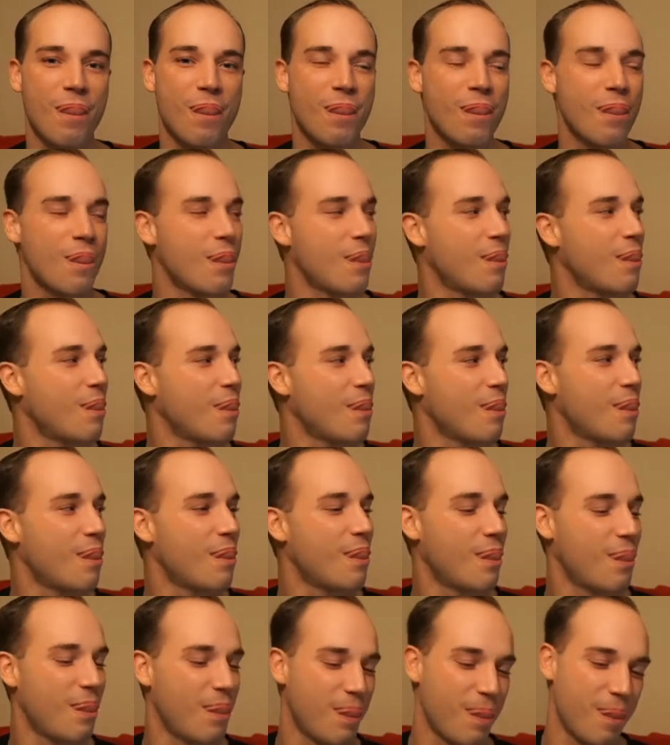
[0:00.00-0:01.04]

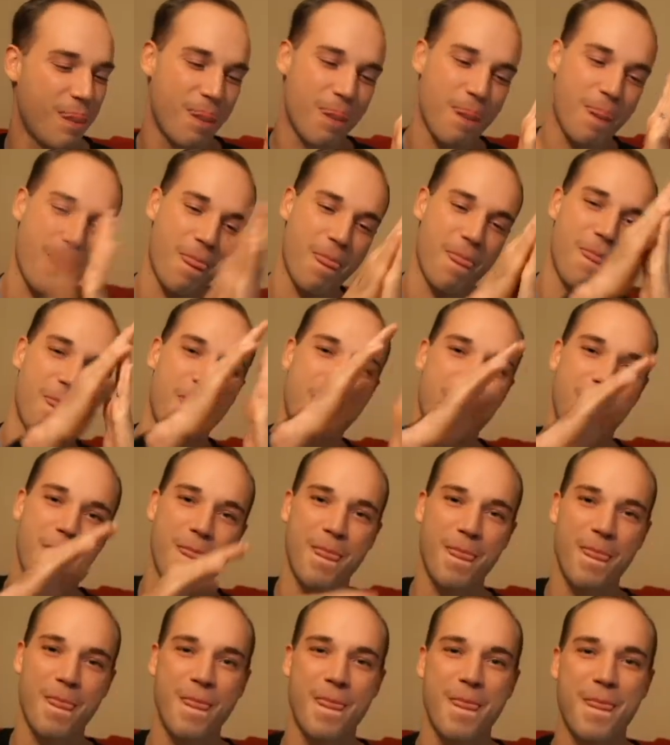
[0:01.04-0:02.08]

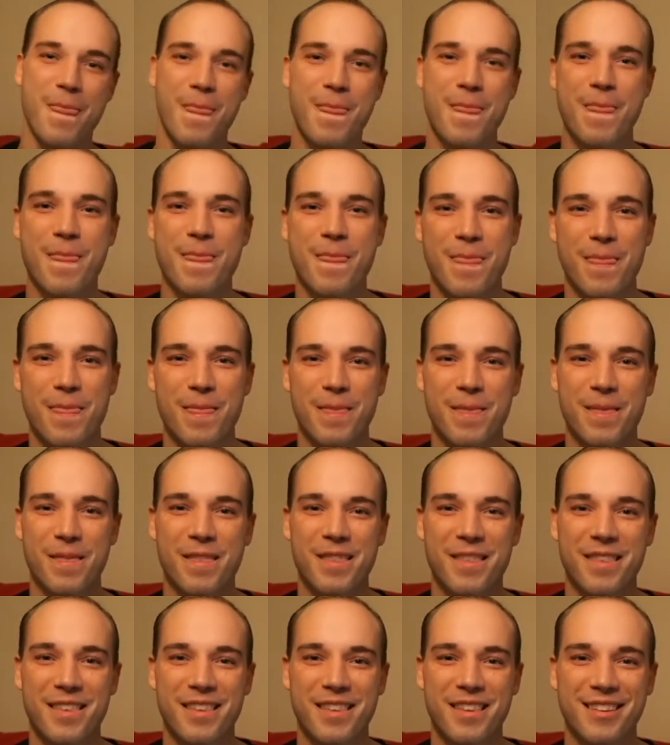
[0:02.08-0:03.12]

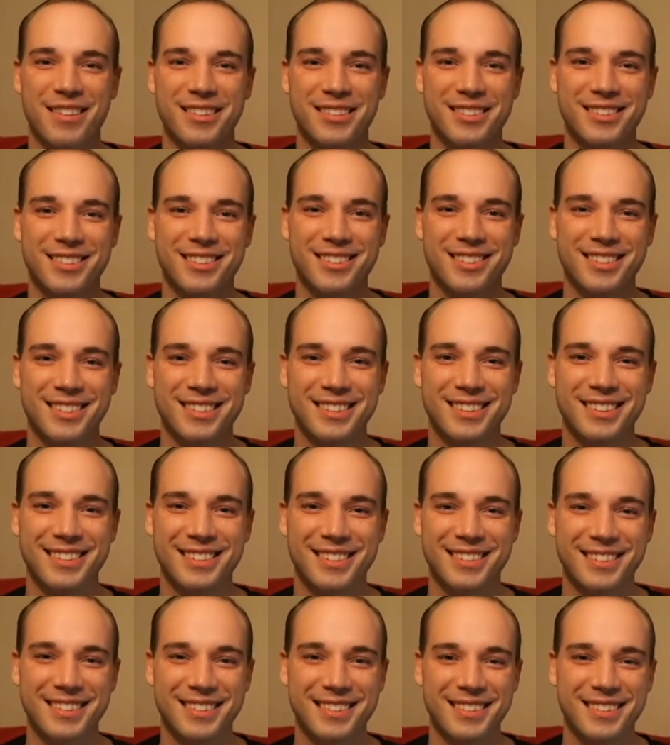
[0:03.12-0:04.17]

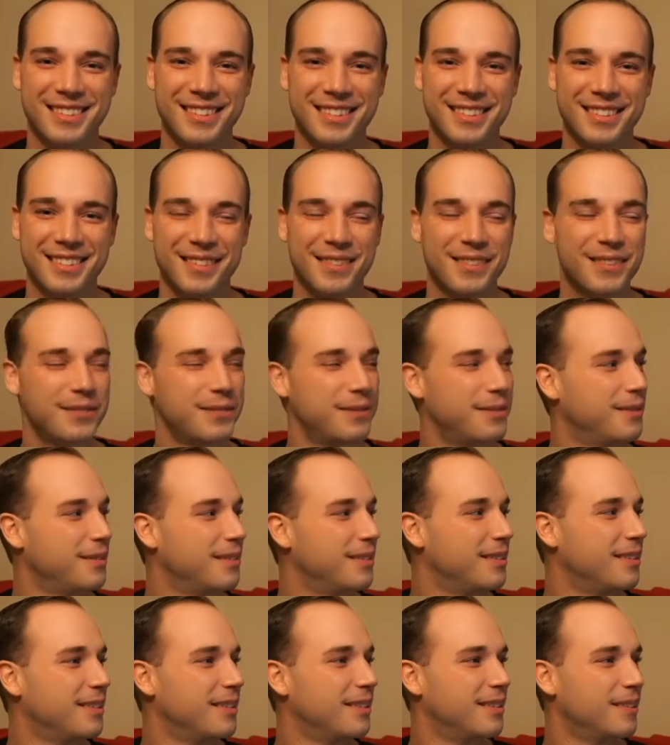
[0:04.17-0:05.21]

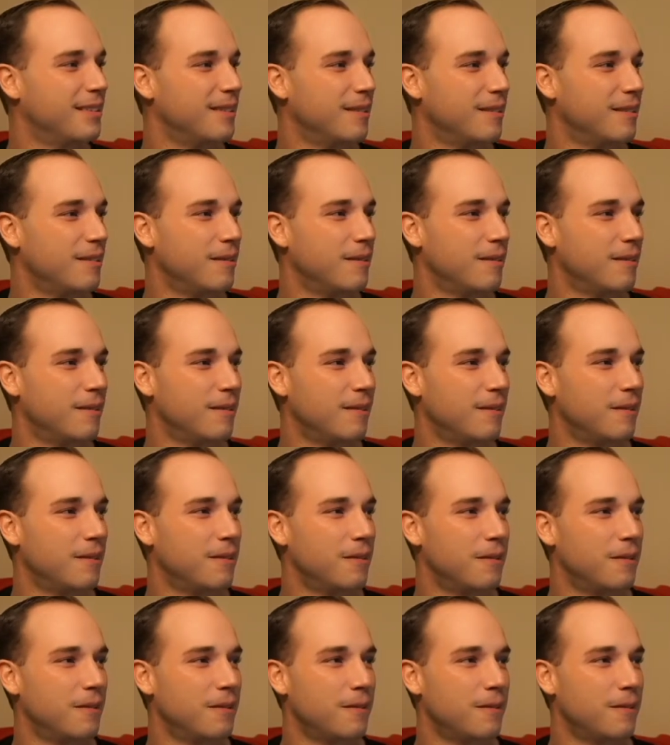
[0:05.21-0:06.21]
(silent)